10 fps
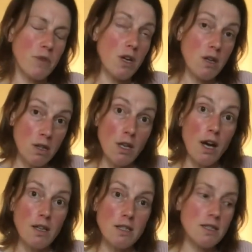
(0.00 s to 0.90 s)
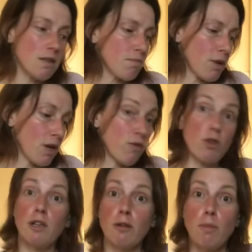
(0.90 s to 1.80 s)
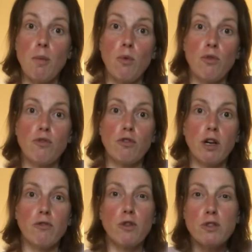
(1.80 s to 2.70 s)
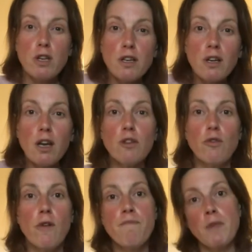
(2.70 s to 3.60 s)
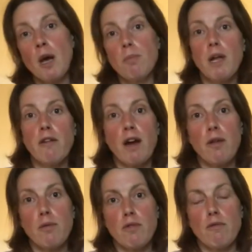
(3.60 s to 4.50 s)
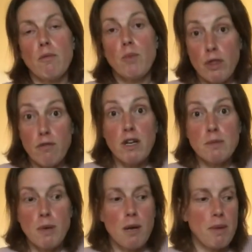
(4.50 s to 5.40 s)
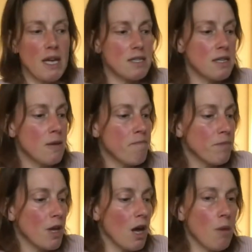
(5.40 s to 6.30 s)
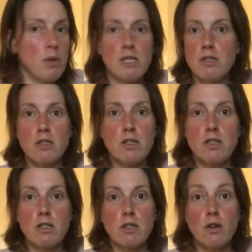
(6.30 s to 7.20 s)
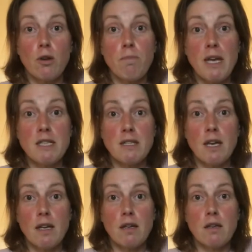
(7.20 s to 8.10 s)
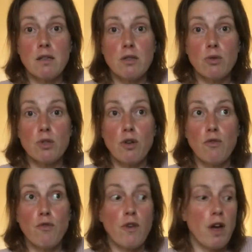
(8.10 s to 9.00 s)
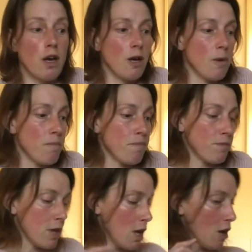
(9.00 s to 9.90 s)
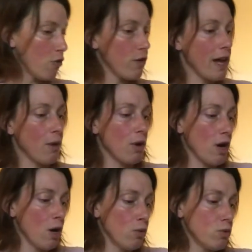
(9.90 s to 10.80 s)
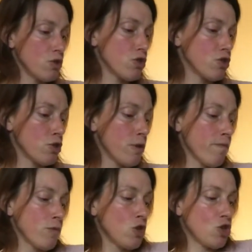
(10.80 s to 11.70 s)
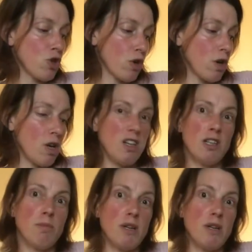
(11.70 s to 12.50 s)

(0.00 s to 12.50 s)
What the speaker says: nuts, but I've got a little bit more of the dried fruit. So you can kind of play around with the recipe a bit, but it's just got a basic sort of flour, oats, sugar, a little bit